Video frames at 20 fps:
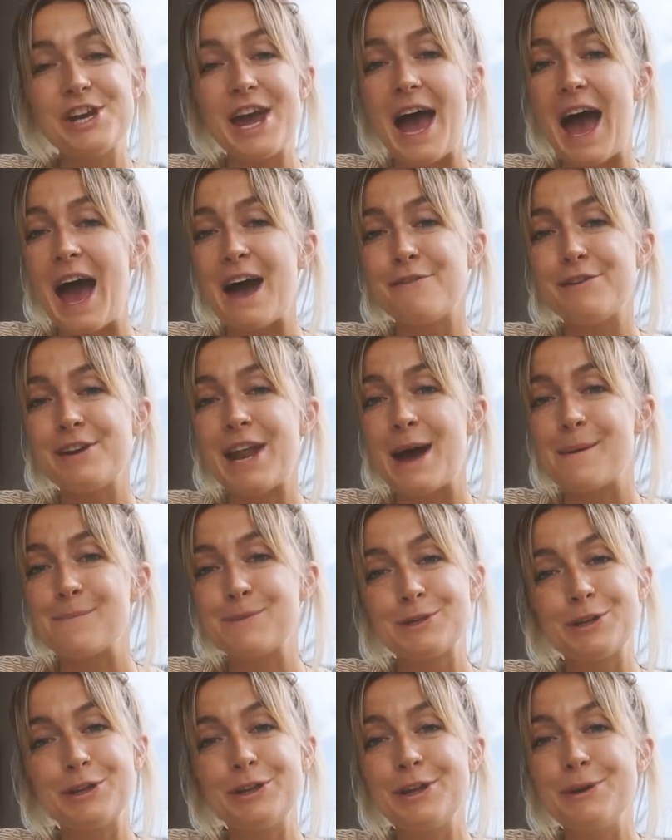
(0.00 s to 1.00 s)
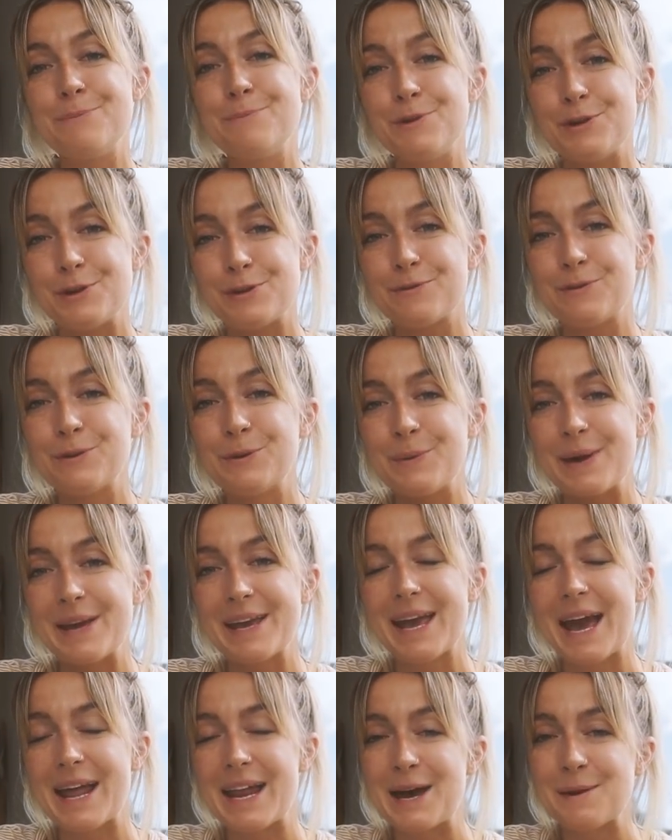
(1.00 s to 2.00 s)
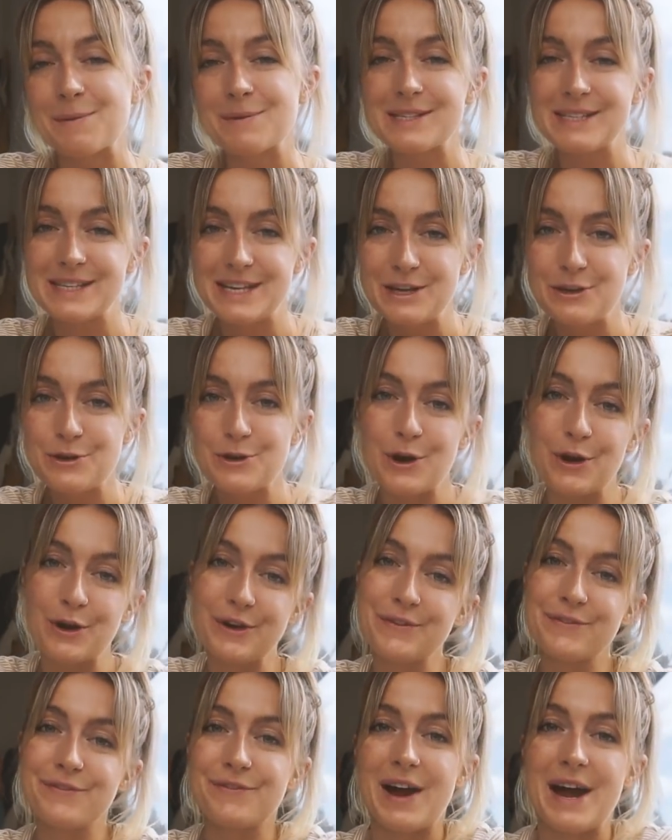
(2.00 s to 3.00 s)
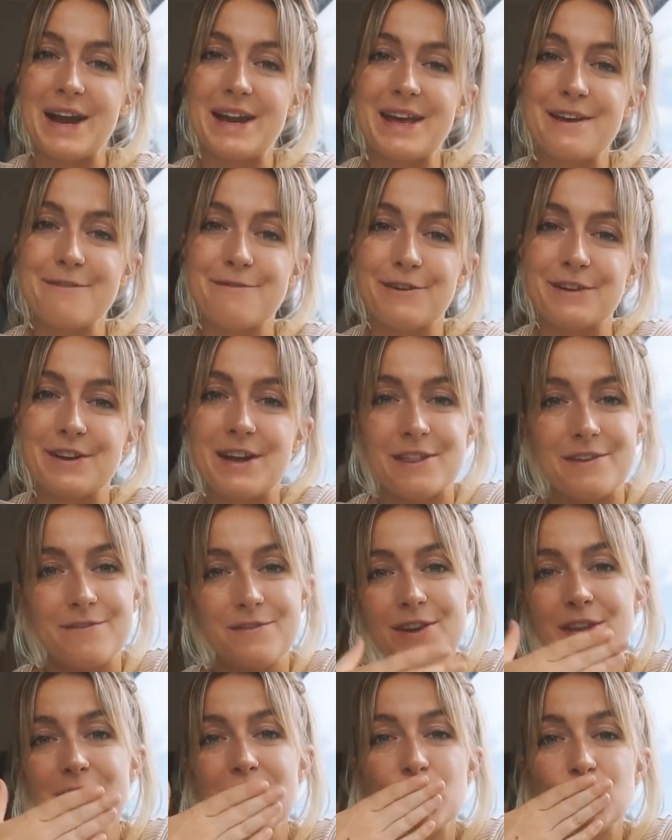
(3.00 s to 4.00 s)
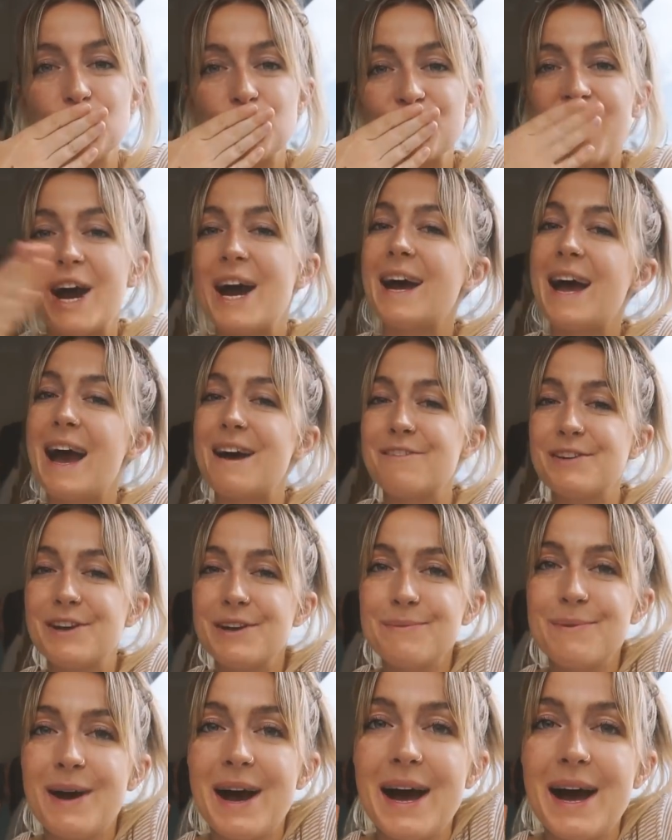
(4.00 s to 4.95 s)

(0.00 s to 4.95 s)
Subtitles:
yeah, have an absolutely beautiful week, and I will see you on Friday for another video. Have a good